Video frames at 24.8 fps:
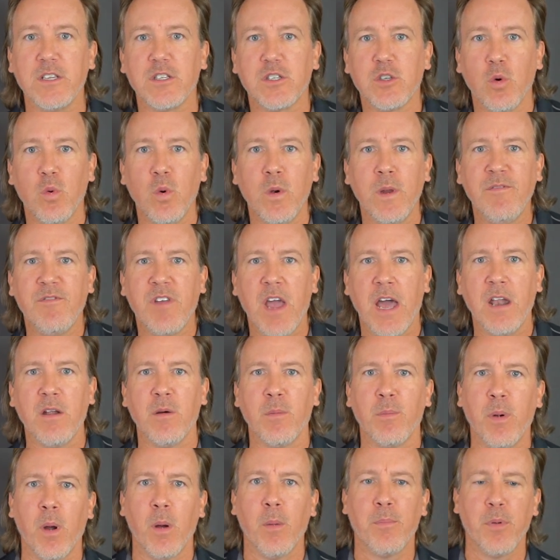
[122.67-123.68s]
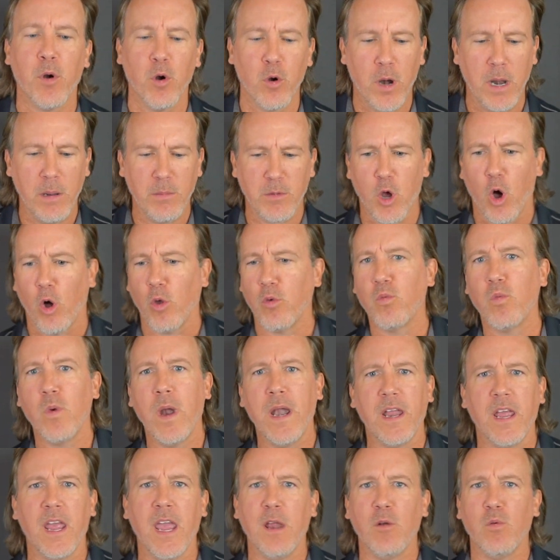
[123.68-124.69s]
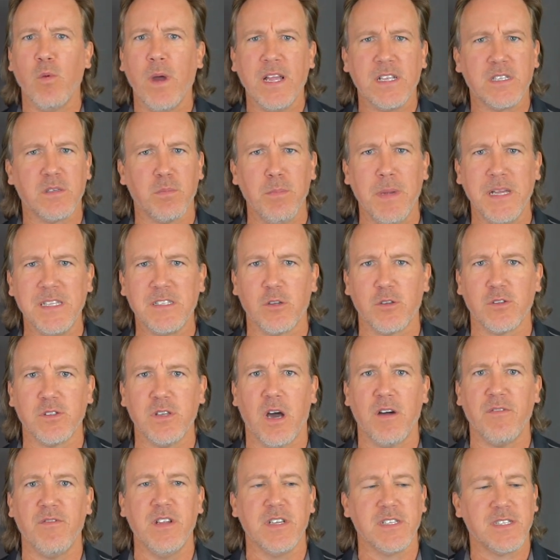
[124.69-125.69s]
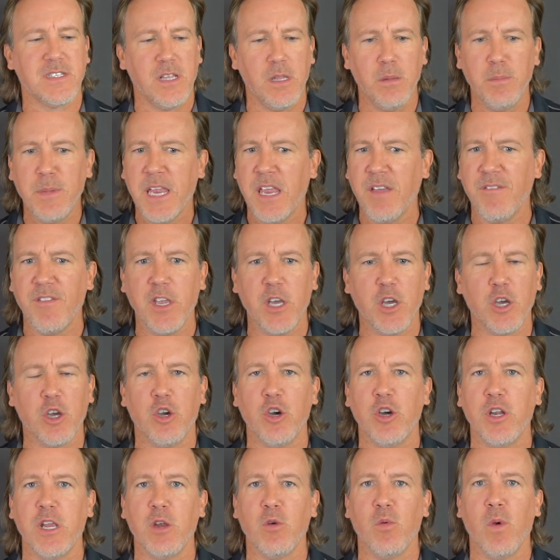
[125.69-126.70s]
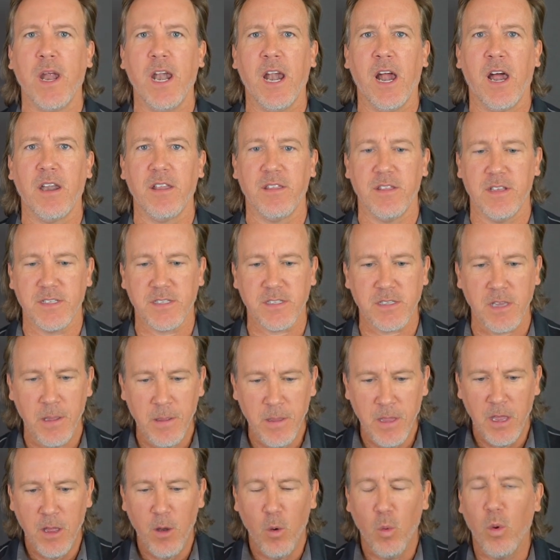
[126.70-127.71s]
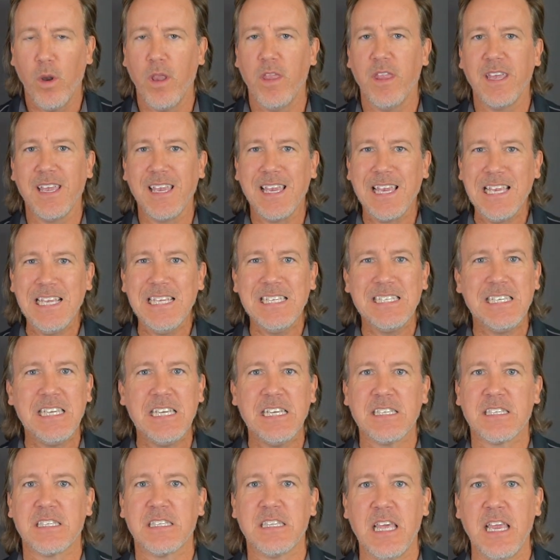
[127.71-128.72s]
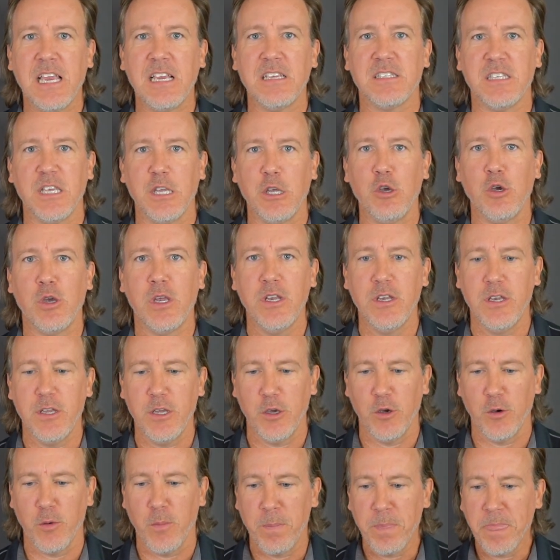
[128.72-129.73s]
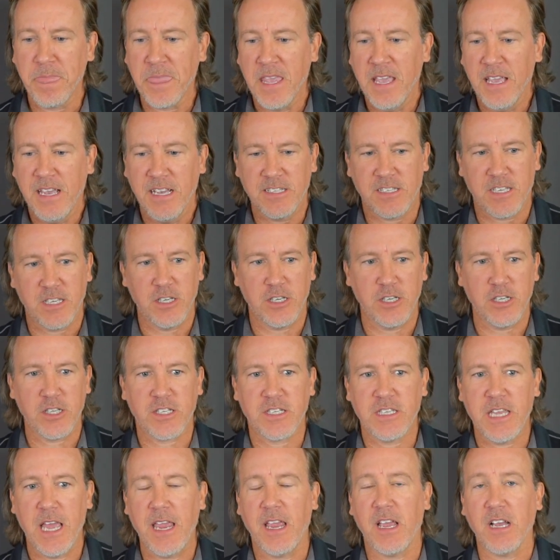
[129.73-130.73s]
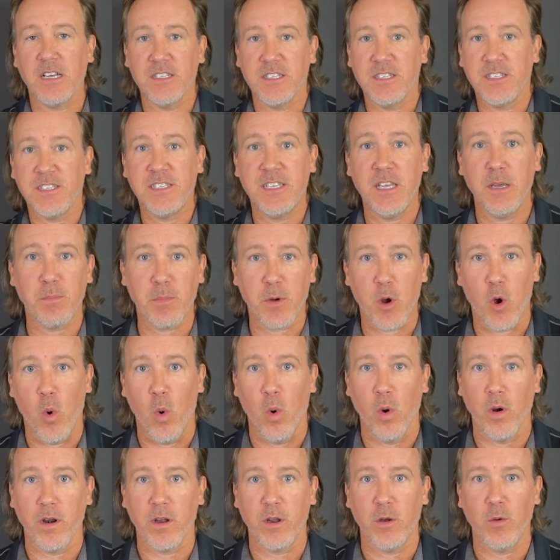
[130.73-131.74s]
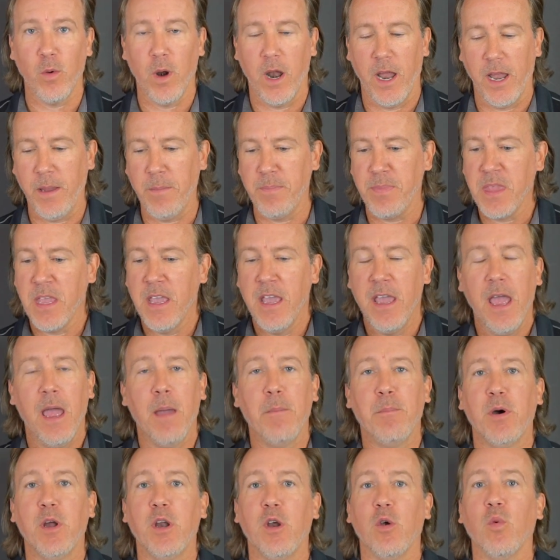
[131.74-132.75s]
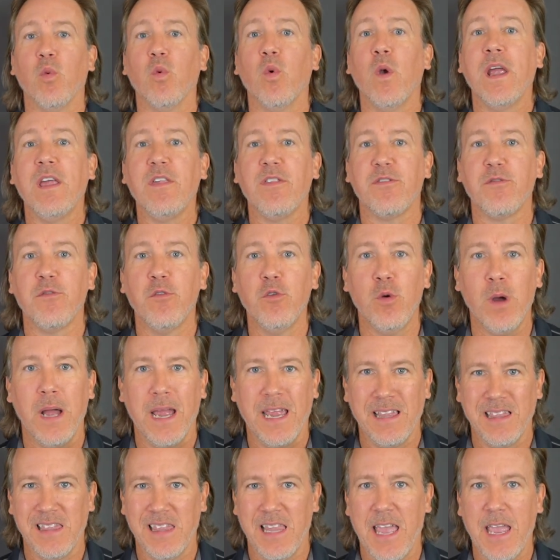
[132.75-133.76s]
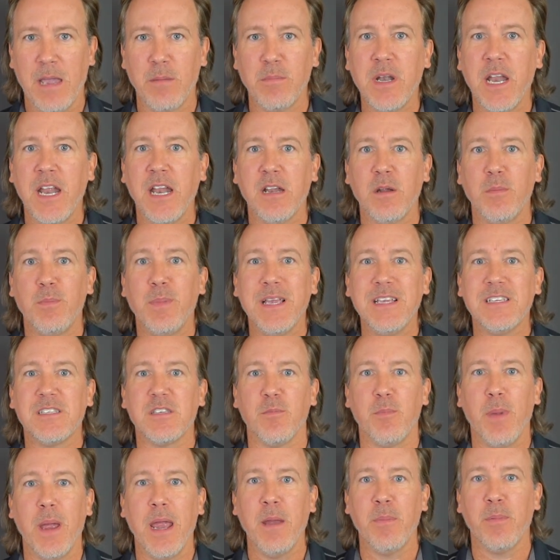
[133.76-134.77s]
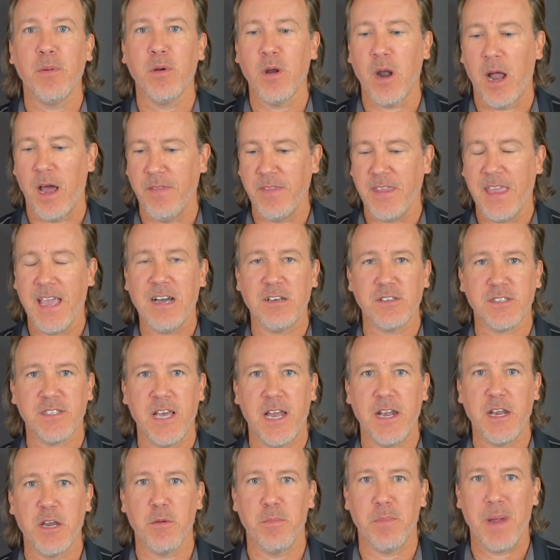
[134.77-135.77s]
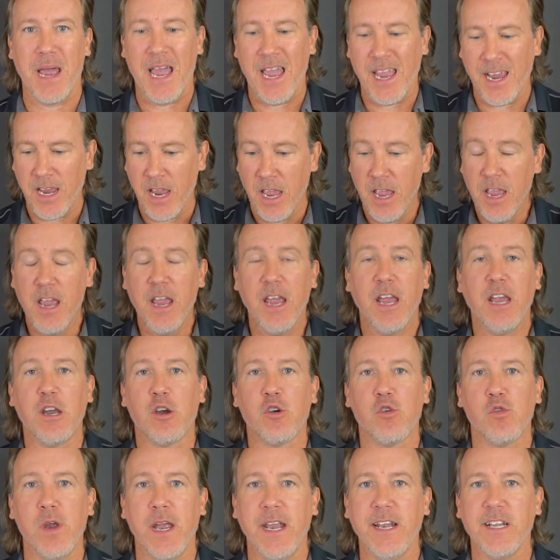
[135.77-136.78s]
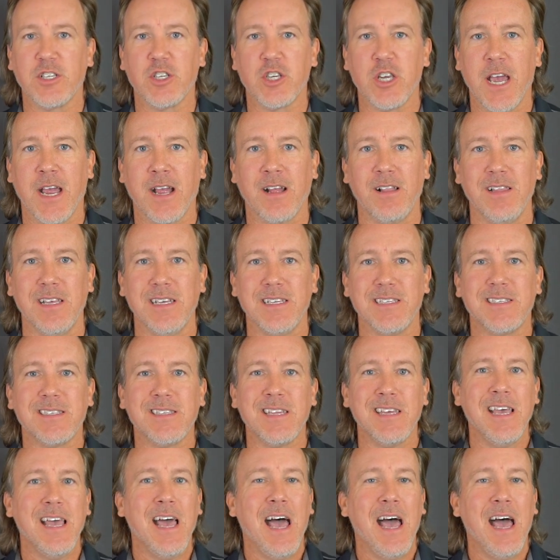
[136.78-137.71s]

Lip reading: So we've got a program called Renegade Way. It's mental toughness. So let me give you a goodie right out of this. One of the easiest things that you can do is to just take a zip cord, right? And put it right through a laminated piece of paper on the outside of your bag and create a checklist.